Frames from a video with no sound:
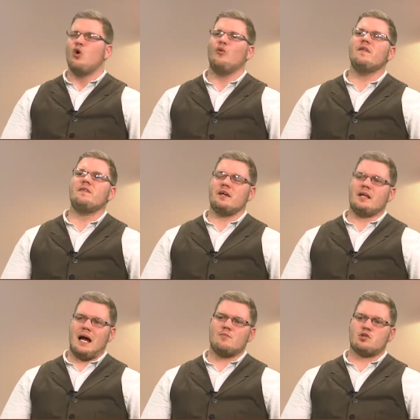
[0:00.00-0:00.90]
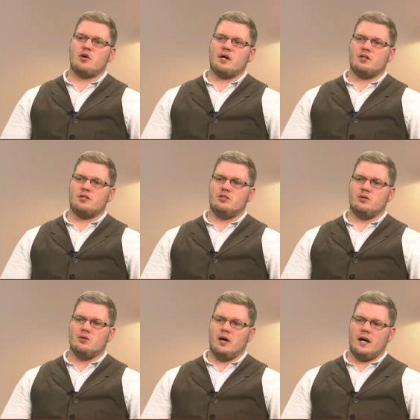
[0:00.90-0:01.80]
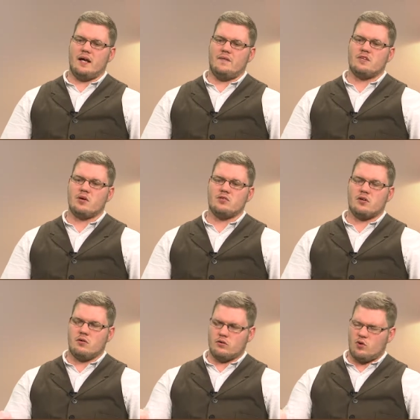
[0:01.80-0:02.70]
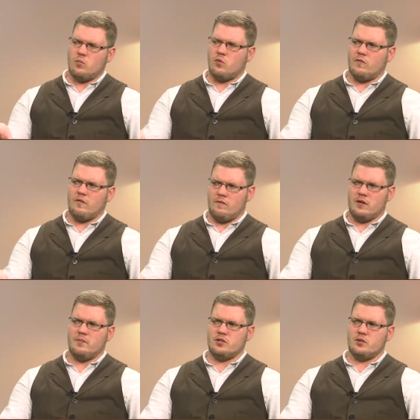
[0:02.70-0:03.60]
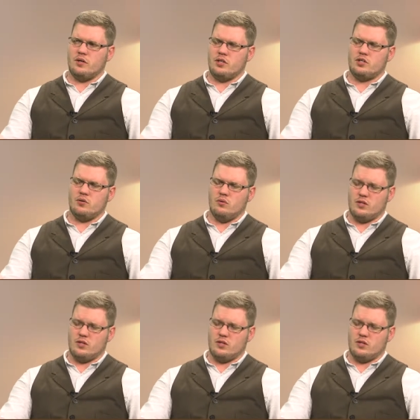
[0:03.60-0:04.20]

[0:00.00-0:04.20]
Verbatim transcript: One thing that I'm trying to do, and this goes to more of a fundamental issue,